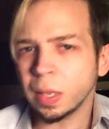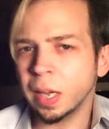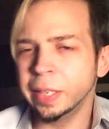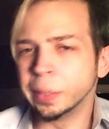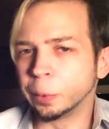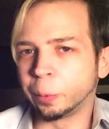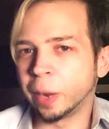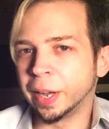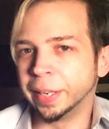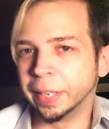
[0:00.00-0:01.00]
I didn't
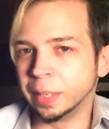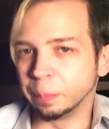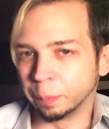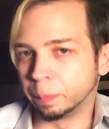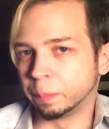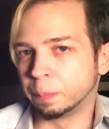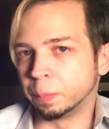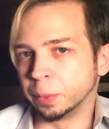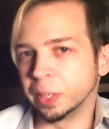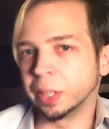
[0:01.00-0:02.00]
grind. I didn't
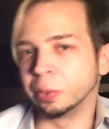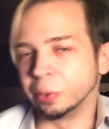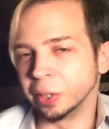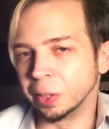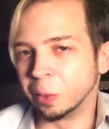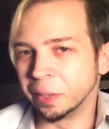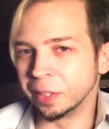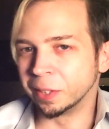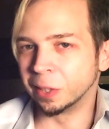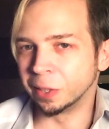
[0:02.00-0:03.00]
particularly go
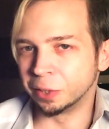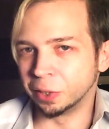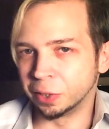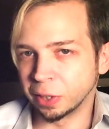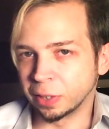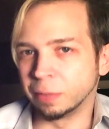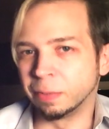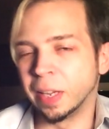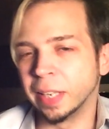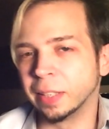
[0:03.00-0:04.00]
into the dungeon just to
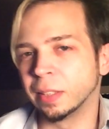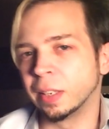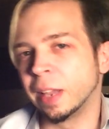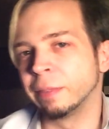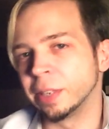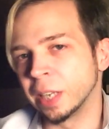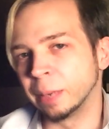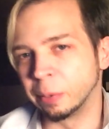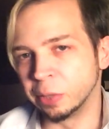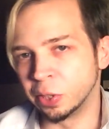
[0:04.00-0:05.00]
fight. Every
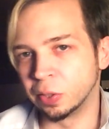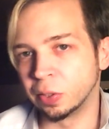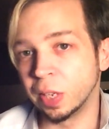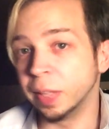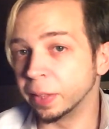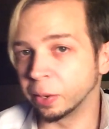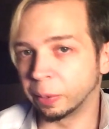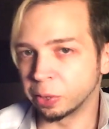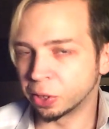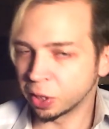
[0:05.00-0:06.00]
time I was in there,
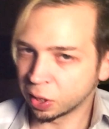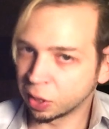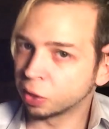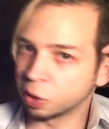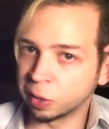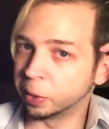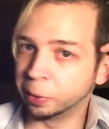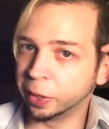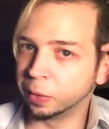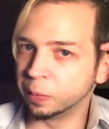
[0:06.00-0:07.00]
I was just
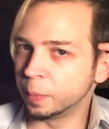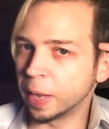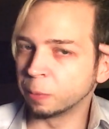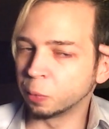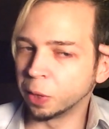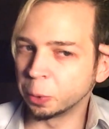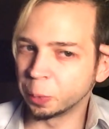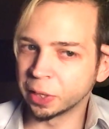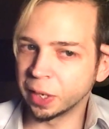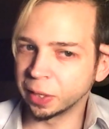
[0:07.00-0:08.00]
clearing of the maps
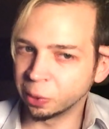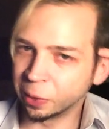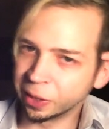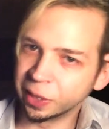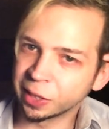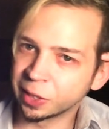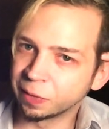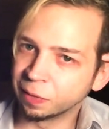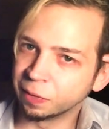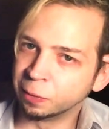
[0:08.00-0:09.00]
100%, going to the
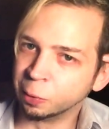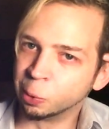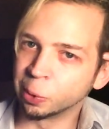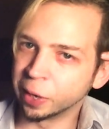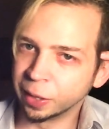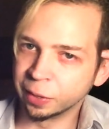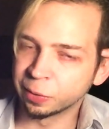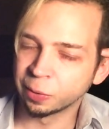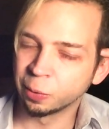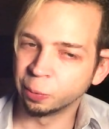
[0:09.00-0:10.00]
next floor and
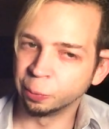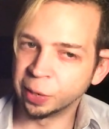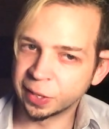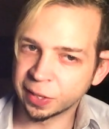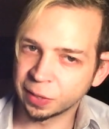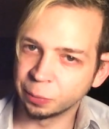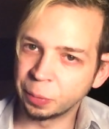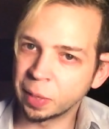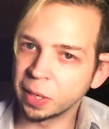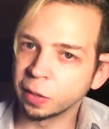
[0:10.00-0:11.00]
rinse,
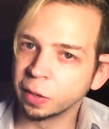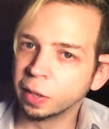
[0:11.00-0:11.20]
repeat.